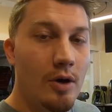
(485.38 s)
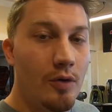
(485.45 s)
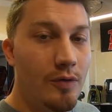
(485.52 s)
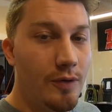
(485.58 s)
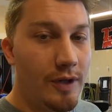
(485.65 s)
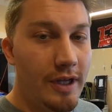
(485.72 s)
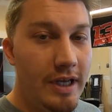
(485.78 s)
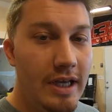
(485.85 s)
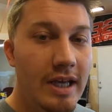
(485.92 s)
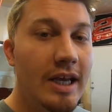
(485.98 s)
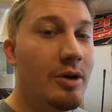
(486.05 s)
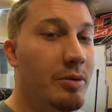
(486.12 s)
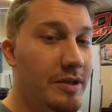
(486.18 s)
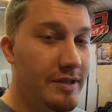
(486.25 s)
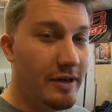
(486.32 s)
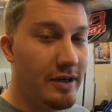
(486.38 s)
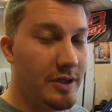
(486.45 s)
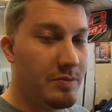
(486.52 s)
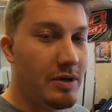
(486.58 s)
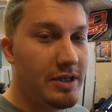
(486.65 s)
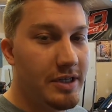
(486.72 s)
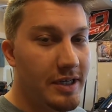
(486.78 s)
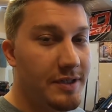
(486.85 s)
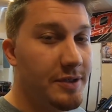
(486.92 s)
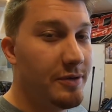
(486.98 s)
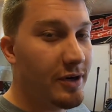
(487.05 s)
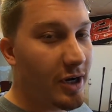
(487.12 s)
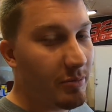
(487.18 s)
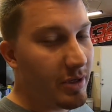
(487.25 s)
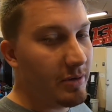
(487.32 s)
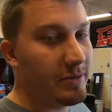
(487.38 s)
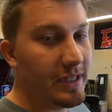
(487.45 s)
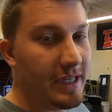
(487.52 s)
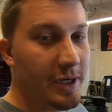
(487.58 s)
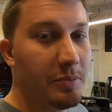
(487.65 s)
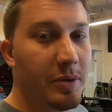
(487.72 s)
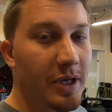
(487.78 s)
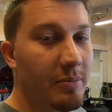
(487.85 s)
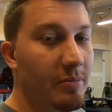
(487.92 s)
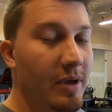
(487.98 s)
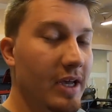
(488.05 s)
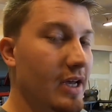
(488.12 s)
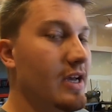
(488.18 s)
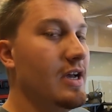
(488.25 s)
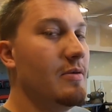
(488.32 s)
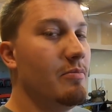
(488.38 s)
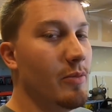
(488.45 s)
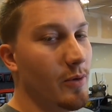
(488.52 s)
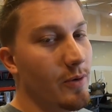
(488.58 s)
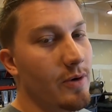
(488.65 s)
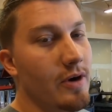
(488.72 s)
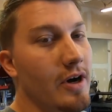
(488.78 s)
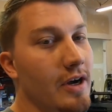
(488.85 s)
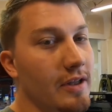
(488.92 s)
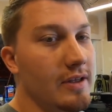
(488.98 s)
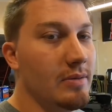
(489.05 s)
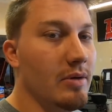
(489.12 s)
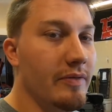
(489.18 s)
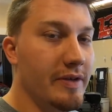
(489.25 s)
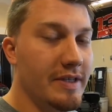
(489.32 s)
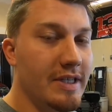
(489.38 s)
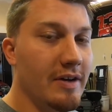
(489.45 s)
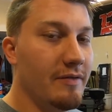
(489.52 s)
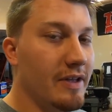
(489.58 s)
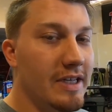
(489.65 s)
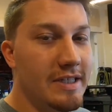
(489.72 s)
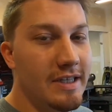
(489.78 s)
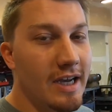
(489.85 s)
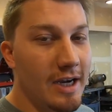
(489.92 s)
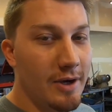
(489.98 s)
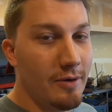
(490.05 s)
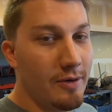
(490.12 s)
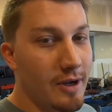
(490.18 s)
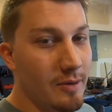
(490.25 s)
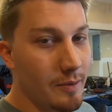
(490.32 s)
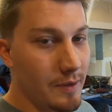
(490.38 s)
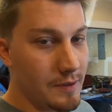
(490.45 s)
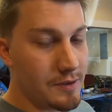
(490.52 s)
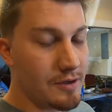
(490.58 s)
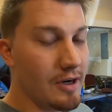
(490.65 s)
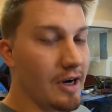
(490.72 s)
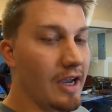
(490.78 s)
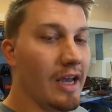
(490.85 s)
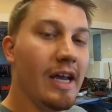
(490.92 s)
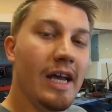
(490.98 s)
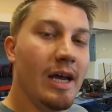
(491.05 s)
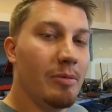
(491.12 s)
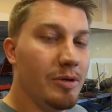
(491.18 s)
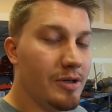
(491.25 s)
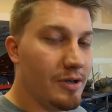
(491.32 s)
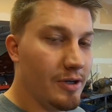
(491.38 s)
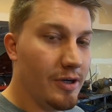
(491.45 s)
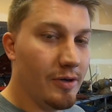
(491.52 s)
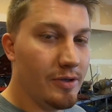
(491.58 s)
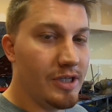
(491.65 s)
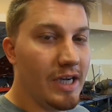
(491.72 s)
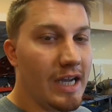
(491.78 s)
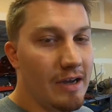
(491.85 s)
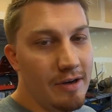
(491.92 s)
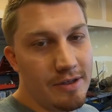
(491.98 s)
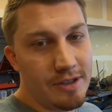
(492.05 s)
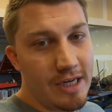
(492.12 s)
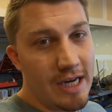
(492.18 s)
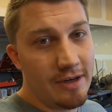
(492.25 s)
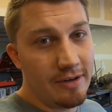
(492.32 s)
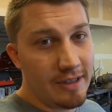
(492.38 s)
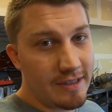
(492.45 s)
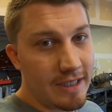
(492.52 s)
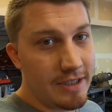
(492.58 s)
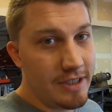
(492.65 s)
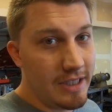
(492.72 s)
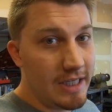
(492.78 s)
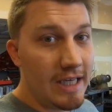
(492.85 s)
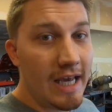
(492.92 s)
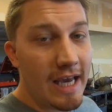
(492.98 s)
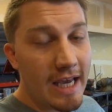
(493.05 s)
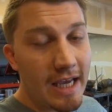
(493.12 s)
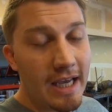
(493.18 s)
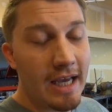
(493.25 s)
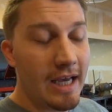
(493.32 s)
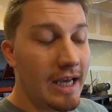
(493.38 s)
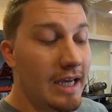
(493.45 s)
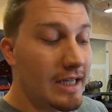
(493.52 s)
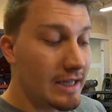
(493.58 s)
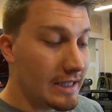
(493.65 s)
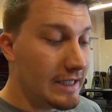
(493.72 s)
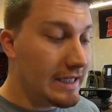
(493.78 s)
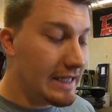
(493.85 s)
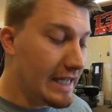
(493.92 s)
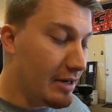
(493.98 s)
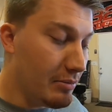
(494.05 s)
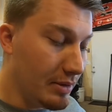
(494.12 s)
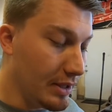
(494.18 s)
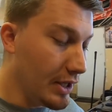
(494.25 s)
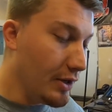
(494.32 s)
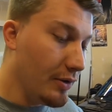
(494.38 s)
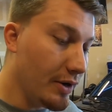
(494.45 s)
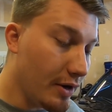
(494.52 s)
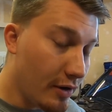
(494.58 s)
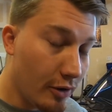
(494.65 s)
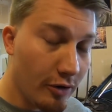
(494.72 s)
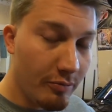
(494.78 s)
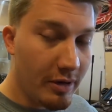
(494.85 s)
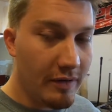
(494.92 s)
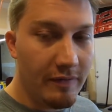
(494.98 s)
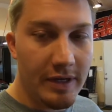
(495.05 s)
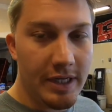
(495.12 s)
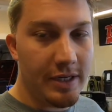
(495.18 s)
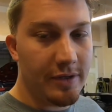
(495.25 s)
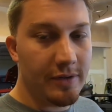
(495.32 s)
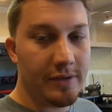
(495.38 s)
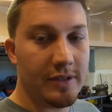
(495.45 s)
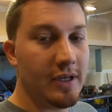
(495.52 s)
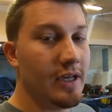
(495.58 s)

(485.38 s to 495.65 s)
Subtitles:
Hopefully he'll be starting his project soon and I'll be able to help him more on some of his stuff that he's got going on with his truck. Be sure to go check out his channel at SketchyDA. Link down below in all of my videos.